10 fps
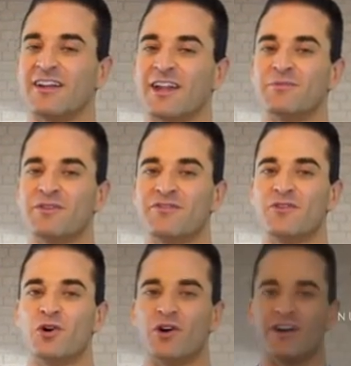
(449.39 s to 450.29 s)
Number
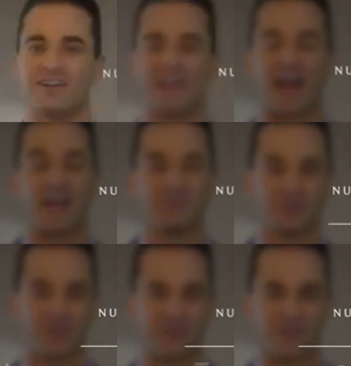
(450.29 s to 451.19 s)
4, aim
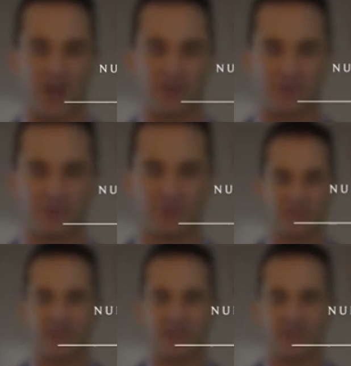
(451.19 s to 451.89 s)
to go viral.